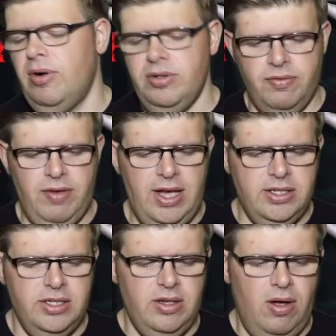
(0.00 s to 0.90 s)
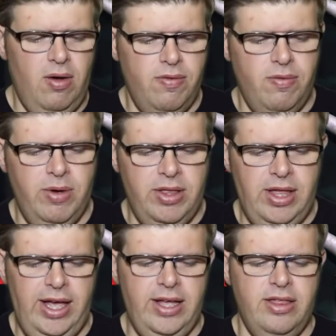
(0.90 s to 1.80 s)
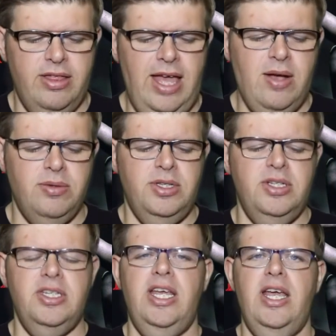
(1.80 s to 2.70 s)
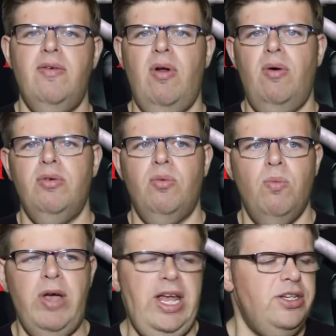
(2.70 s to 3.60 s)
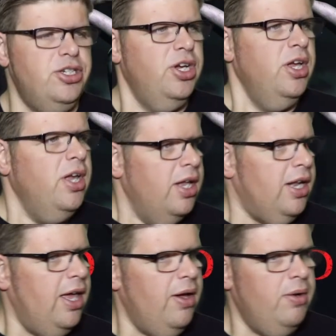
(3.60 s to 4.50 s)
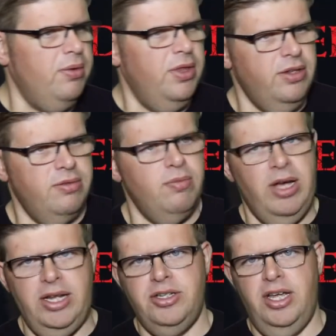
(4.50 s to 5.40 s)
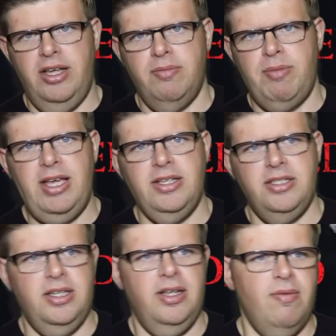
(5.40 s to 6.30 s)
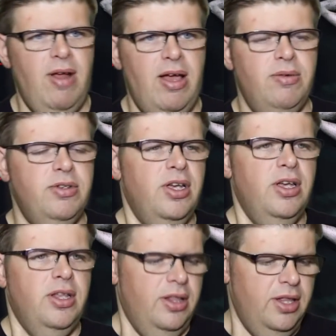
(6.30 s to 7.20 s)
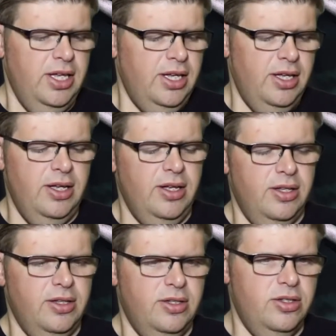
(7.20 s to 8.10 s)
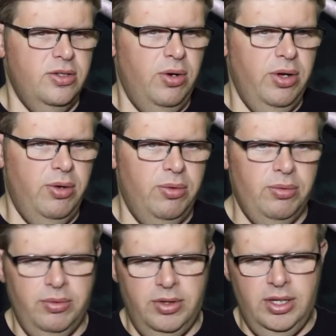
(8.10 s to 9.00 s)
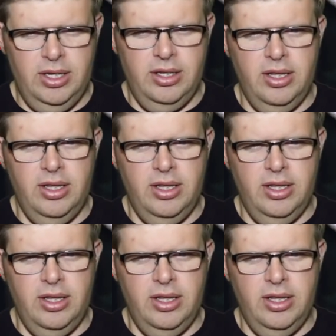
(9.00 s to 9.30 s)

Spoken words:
faces off with a 1,000-year-old witch. Now, this witch is based around the soil, the